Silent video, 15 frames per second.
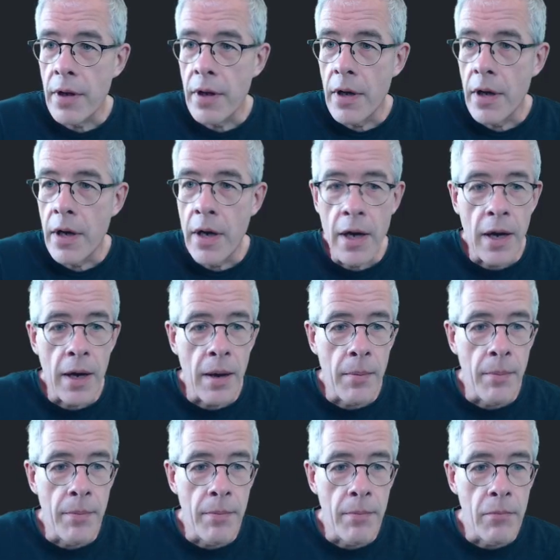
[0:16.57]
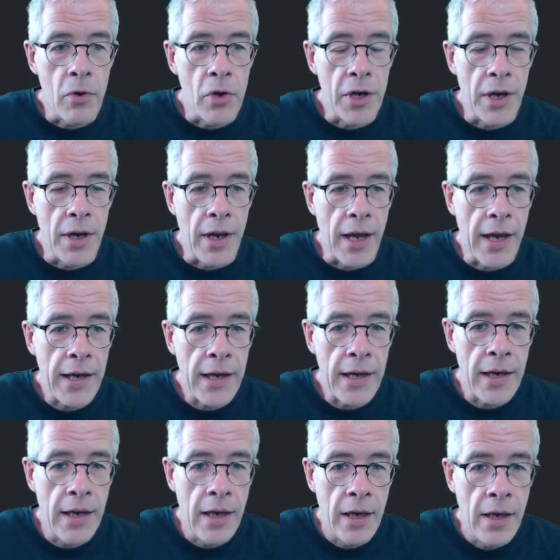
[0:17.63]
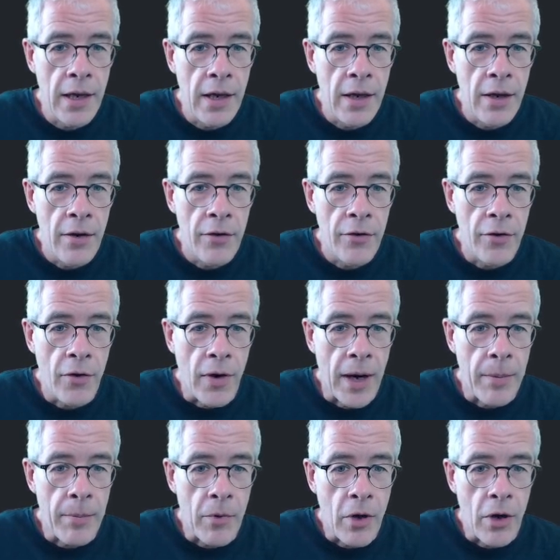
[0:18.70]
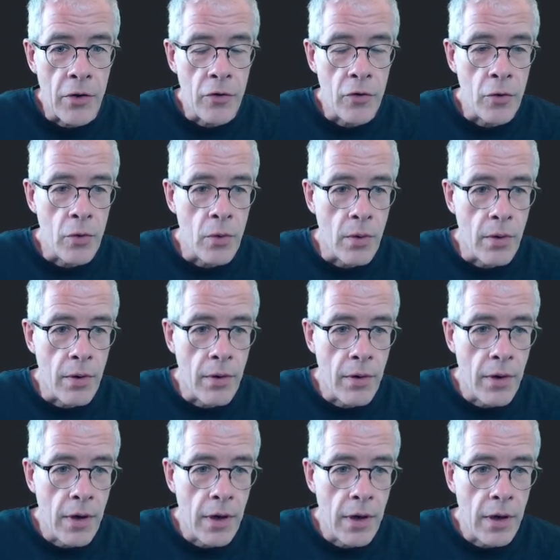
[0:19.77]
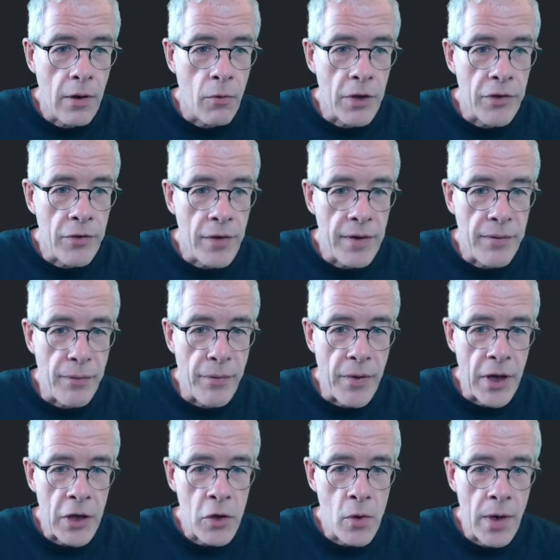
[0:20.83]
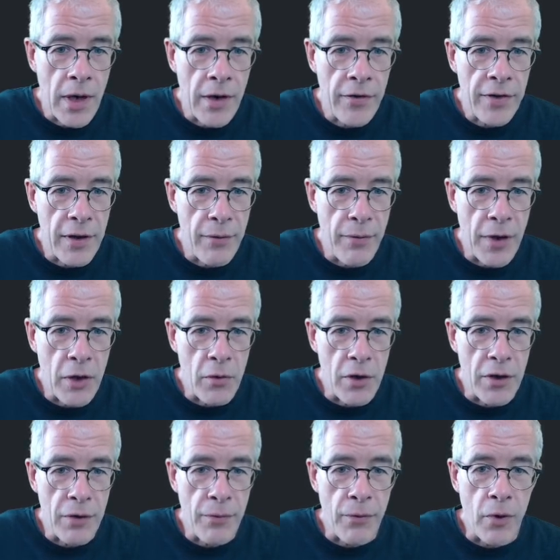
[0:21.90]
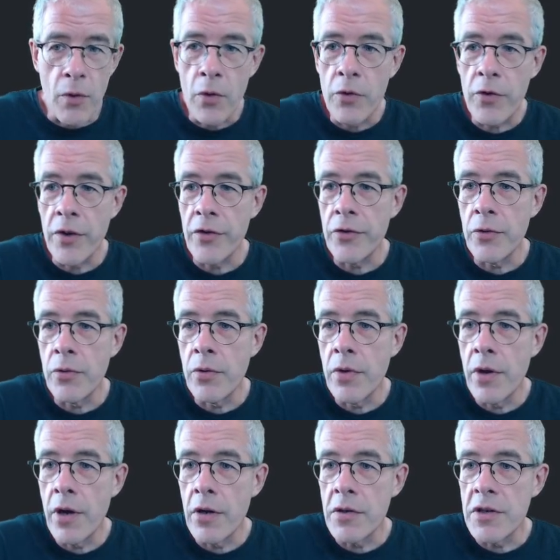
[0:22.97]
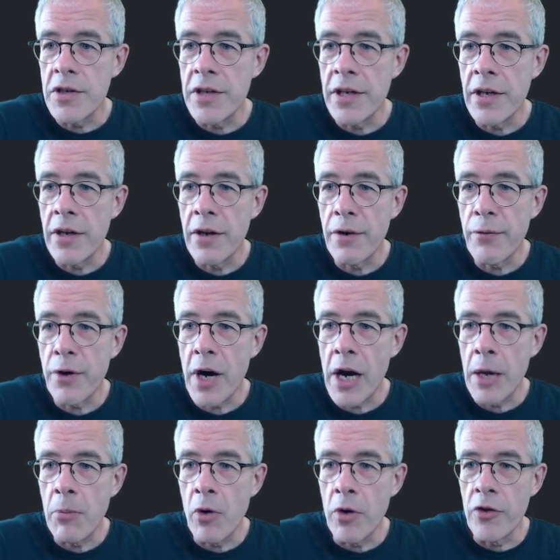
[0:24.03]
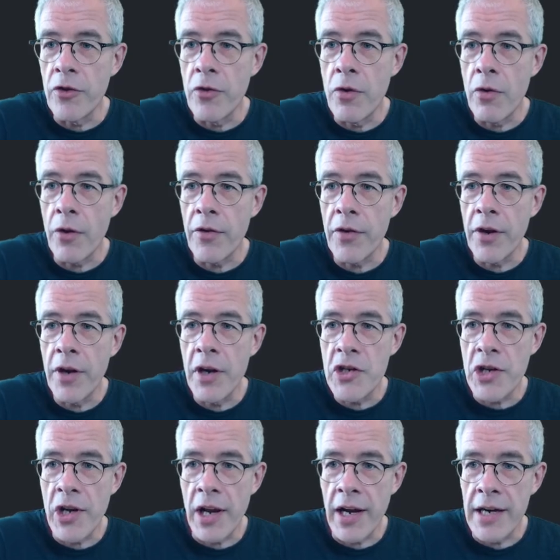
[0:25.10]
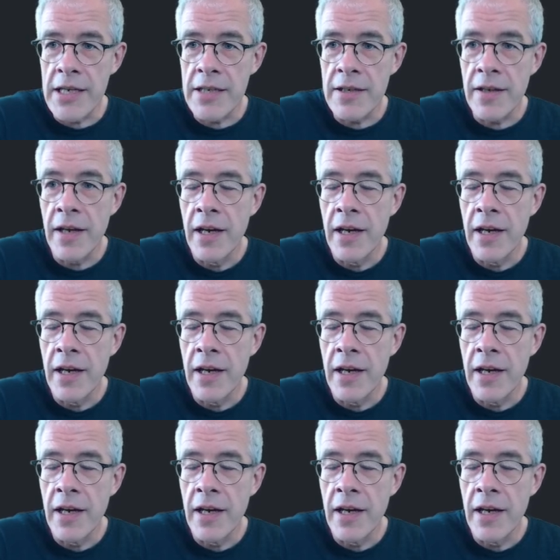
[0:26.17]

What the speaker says: Boolean A. So I'm going to retrieve the value, and I see the value is false. As you notice here, the variable is not initialized.